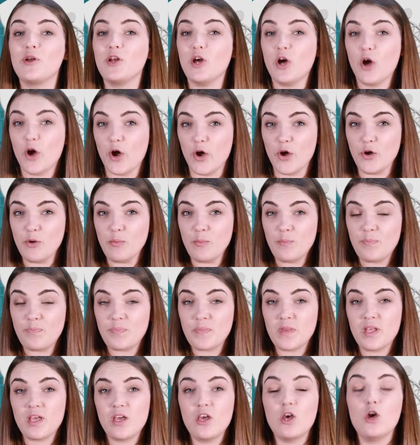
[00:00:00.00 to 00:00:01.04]
at home.
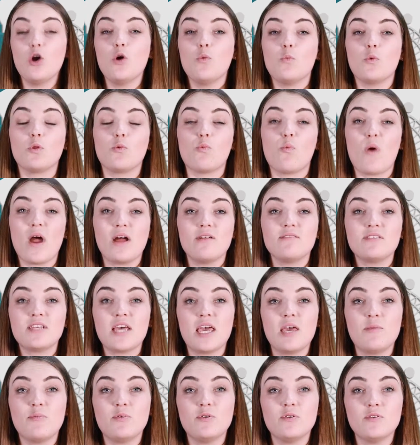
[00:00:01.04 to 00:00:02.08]
With
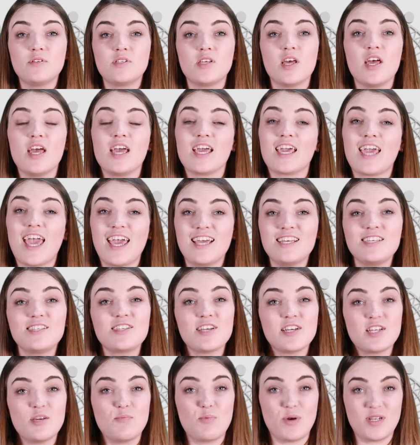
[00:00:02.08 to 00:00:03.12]
roundtables, case
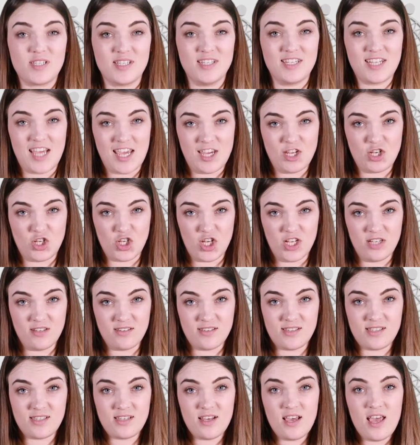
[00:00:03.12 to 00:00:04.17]
study
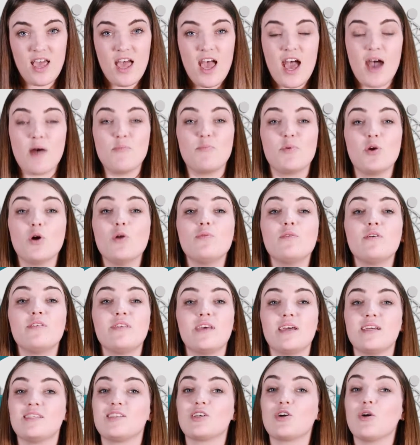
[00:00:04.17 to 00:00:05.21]
presentations, and beyond the
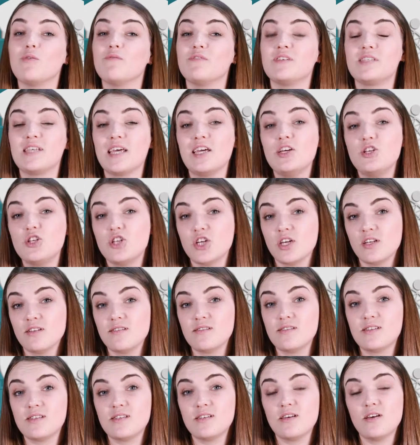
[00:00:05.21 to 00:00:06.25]
theatre
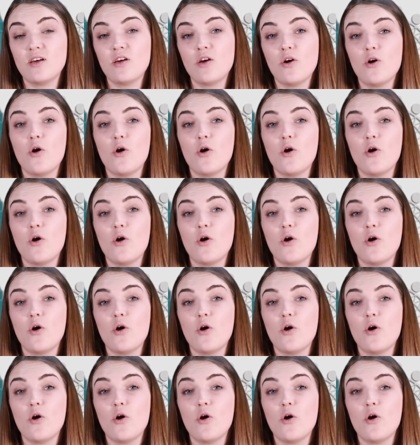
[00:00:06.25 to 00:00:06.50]
conversations,